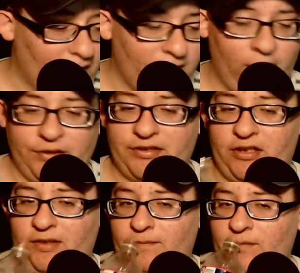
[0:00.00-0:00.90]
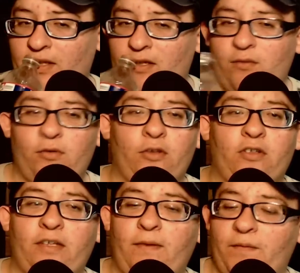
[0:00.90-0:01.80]
was um,
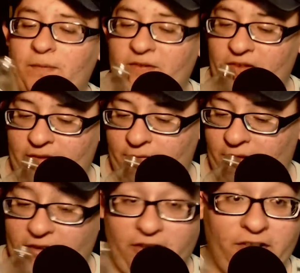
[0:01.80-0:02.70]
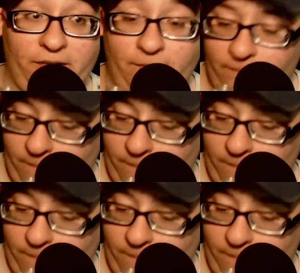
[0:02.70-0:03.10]
will live up to be something really good.